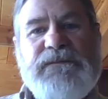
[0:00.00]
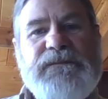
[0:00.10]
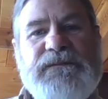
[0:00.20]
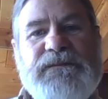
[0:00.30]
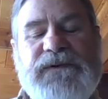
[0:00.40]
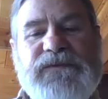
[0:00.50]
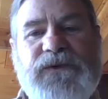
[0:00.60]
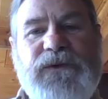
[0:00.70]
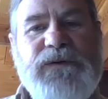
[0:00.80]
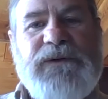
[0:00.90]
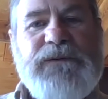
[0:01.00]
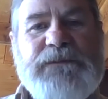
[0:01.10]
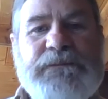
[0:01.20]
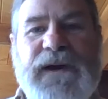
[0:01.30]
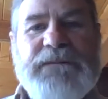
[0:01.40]
before we
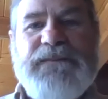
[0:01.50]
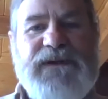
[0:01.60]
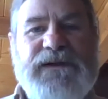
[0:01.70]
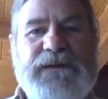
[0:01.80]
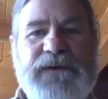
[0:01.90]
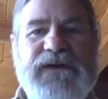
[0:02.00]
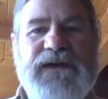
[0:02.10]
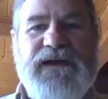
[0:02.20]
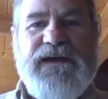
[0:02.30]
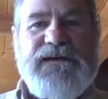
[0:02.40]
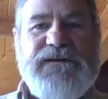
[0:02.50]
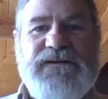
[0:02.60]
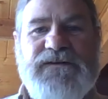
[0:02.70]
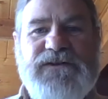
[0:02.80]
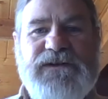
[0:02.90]
might put in a bulkhead
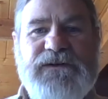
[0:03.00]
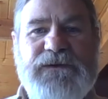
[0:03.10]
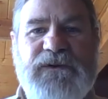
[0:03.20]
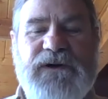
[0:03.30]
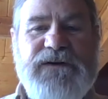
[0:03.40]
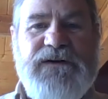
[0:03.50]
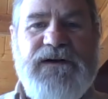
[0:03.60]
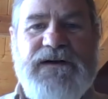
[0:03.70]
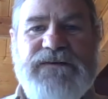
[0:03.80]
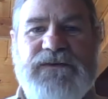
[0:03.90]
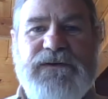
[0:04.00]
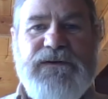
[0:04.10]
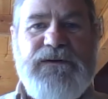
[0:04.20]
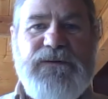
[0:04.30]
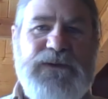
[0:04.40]
to seal the water off, or
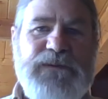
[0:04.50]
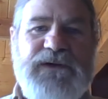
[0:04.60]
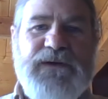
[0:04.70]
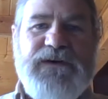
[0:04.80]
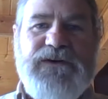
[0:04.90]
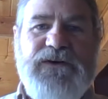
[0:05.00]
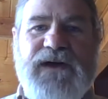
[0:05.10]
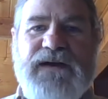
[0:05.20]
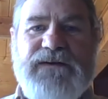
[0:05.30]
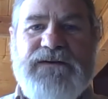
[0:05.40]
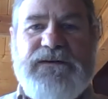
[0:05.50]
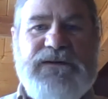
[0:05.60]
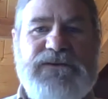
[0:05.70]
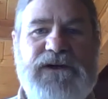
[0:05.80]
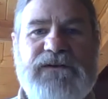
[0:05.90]
we would go underground to
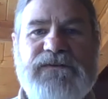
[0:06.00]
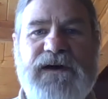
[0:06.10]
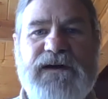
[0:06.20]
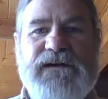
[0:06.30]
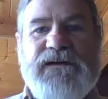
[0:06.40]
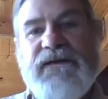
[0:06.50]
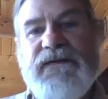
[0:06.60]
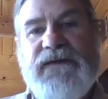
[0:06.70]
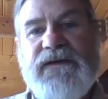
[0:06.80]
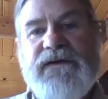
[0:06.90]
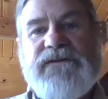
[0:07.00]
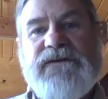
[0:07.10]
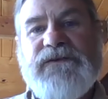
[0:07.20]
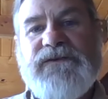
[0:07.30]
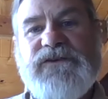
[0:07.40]
try to find
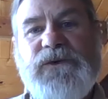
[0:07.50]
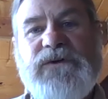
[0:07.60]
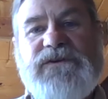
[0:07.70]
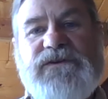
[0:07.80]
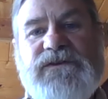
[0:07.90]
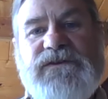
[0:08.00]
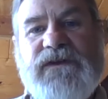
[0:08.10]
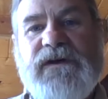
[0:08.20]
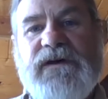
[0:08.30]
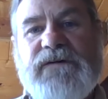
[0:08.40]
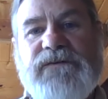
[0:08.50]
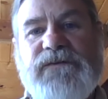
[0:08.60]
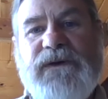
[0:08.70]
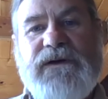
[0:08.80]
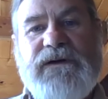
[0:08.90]
different sources of
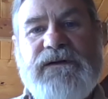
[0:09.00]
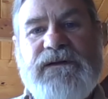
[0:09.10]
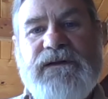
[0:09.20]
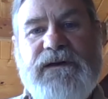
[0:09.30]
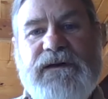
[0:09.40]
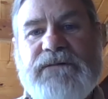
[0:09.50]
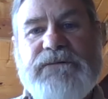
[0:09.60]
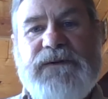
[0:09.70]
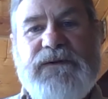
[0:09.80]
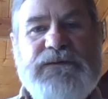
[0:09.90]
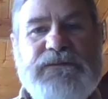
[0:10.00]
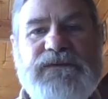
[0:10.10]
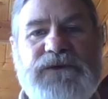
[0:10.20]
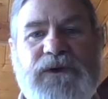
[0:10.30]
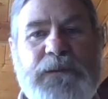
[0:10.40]
where the
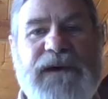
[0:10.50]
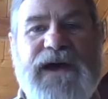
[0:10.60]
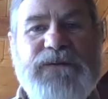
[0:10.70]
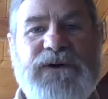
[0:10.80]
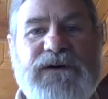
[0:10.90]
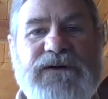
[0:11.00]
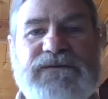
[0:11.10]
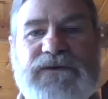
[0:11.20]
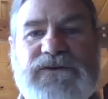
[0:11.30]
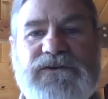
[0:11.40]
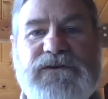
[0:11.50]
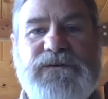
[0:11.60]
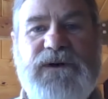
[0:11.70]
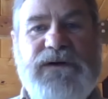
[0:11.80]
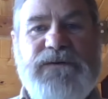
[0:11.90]
so-called bad water versus good
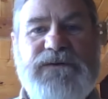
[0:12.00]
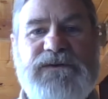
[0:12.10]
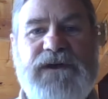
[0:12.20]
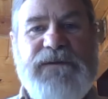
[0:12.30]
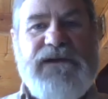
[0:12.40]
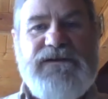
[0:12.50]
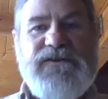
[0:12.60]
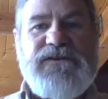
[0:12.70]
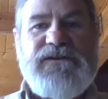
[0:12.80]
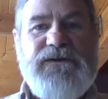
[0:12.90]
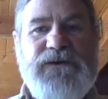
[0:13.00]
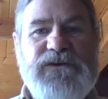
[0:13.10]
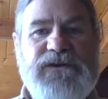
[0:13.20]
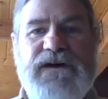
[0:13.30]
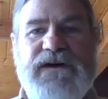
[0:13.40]
water was coming, and seal
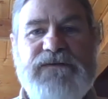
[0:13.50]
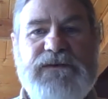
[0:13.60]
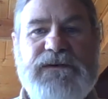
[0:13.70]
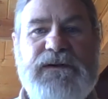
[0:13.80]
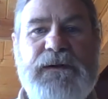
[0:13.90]
those off, or